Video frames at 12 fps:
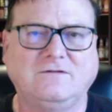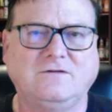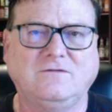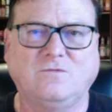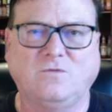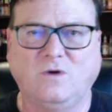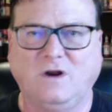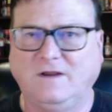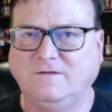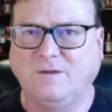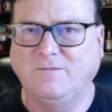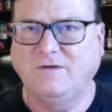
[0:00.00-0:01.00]
Just really
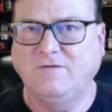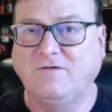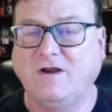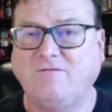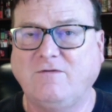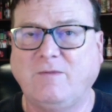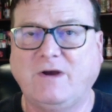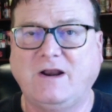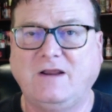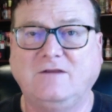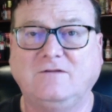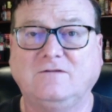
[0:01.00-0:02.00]
something for everybody.